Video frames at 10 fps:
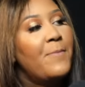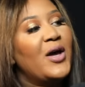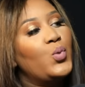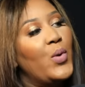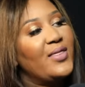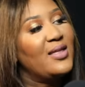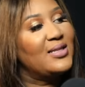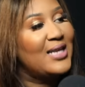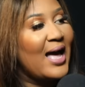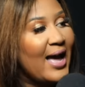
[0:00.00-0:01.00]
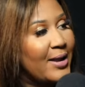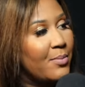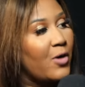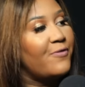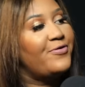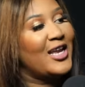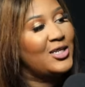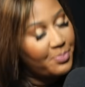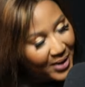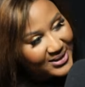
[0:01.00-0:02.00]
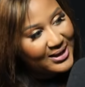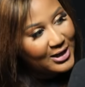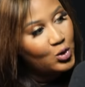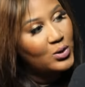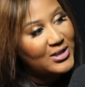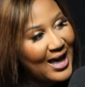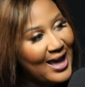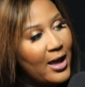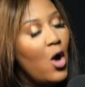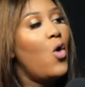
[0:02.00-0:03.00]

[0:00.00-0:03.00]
But when the time of that person to die,